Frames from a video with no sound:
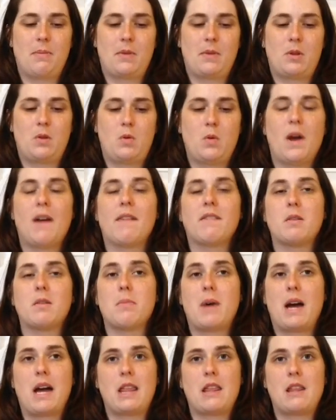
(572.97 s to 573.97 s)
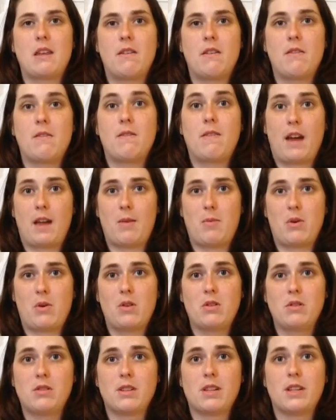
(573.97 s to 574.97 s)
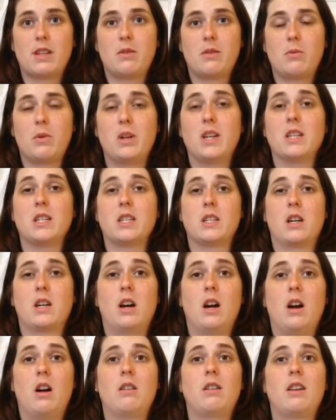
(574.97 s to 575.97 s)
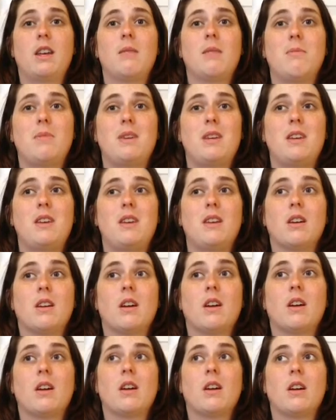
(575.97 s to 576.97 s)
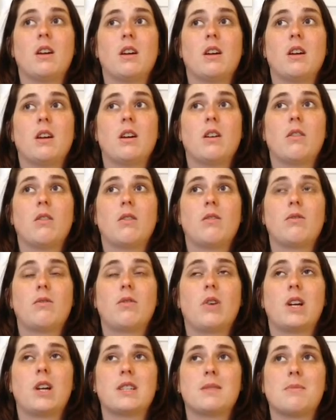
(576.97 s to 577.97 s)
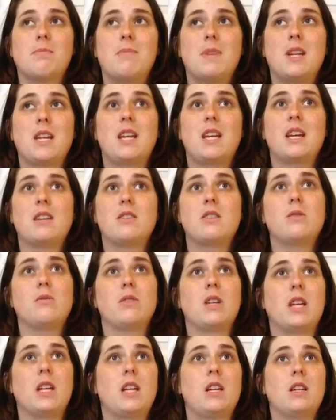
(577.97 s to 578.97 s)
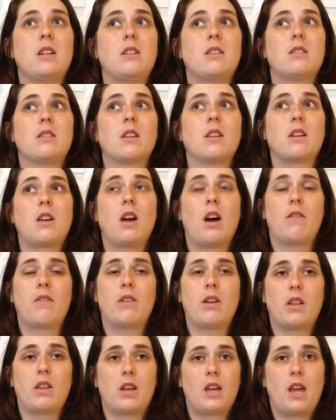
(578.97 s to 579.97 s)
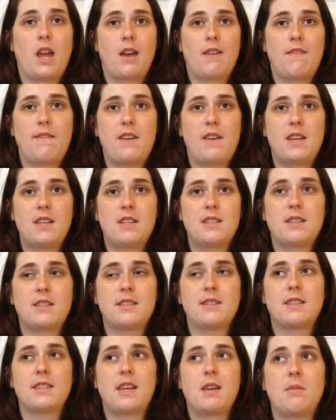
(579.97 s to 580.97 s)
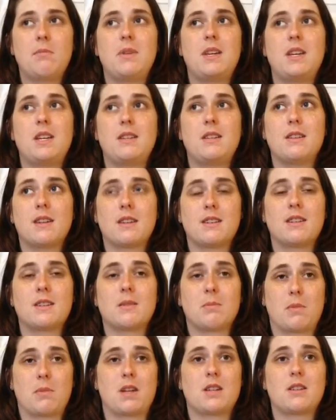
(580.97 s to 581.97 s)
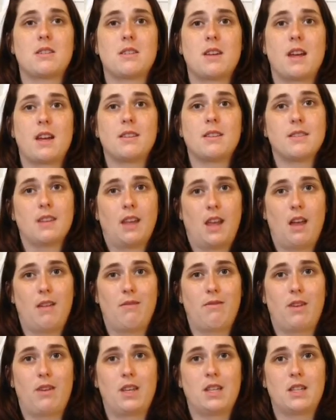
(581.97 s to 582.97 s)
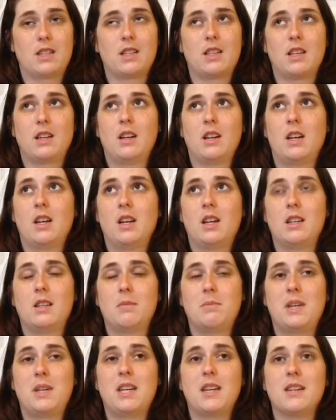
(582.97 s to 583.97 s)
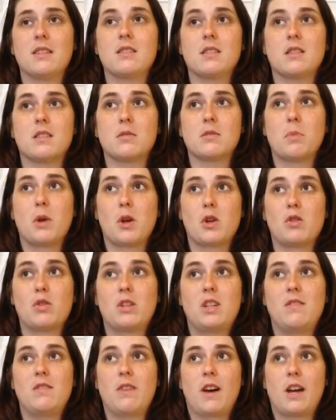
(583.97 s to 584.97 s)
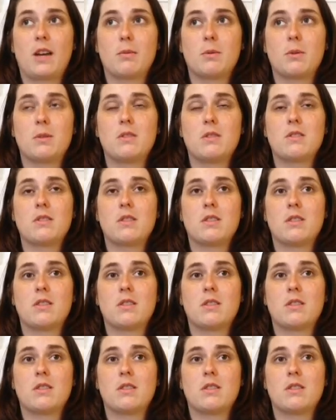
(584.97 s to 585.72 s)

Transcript: You have to buy the fibers, which can be, for as many as you need to cover the canvas, can be just as much as the canvas because they're specialty fibers.